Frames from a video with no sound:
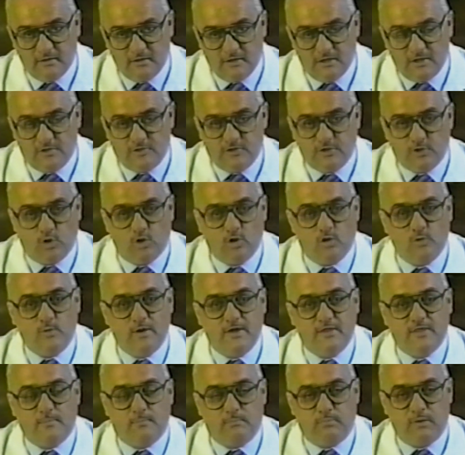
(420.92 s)
The only way
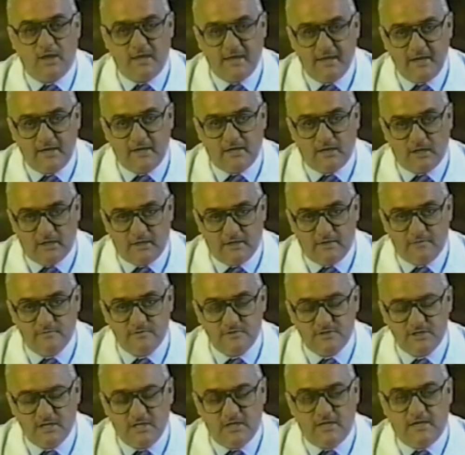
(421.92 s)
the planet
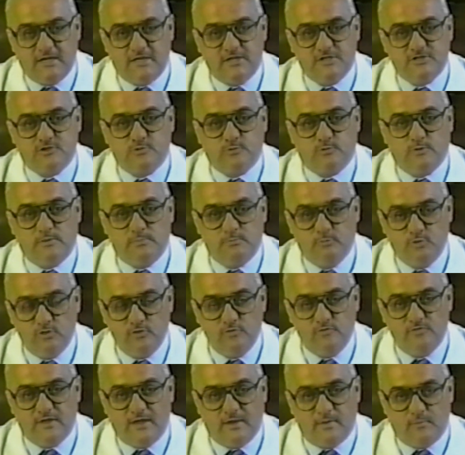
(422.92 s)
lives is to
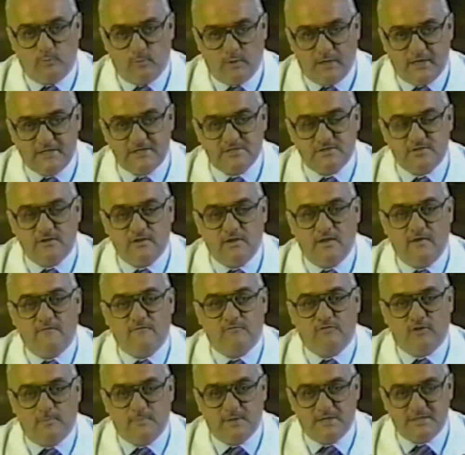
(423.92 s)
remove that waste
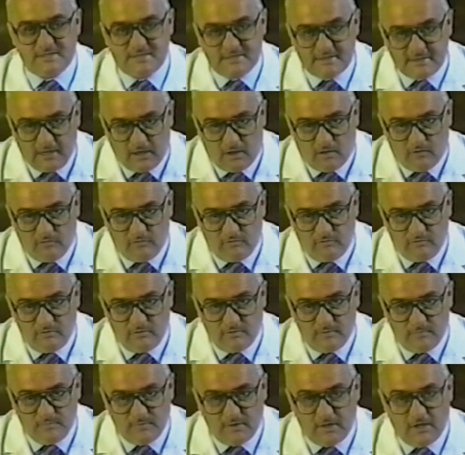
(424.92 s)
from itself.
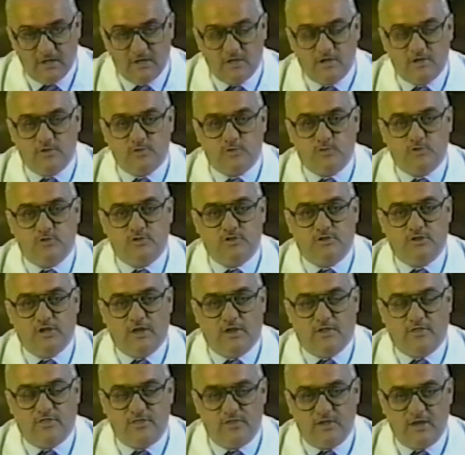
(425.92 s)
The
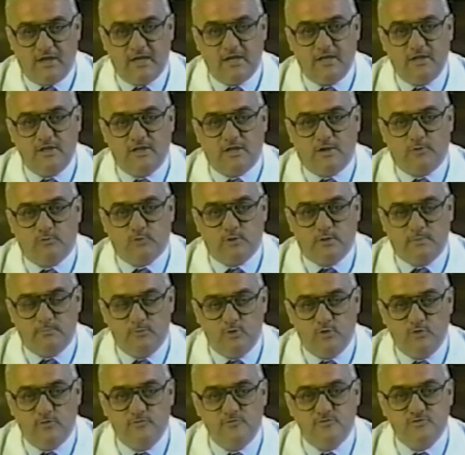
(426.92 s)
thing that
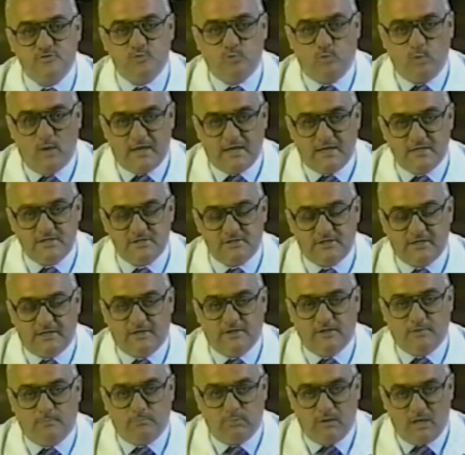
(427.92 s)
removes waste in
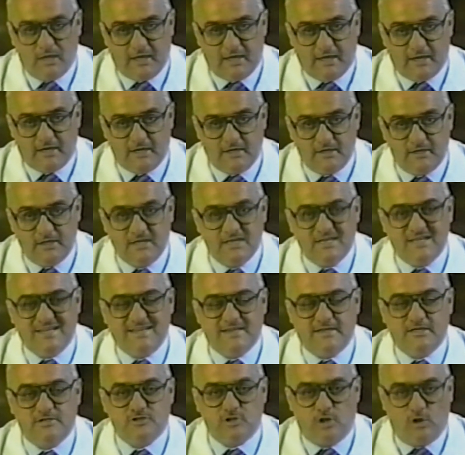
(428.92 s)
the planet
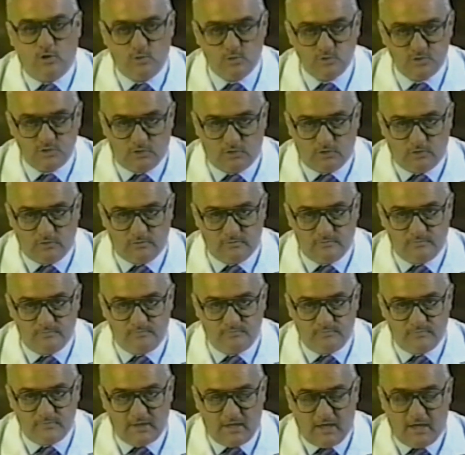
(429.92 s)
is ozone.
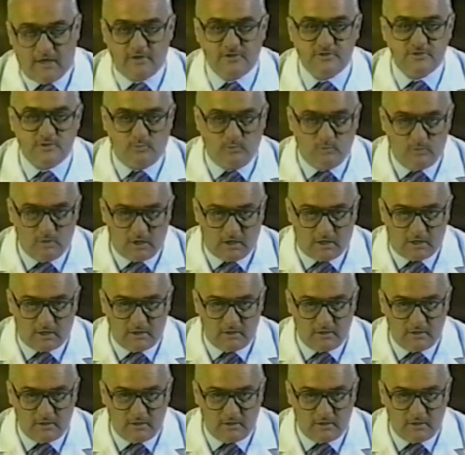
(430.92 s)
How does it work?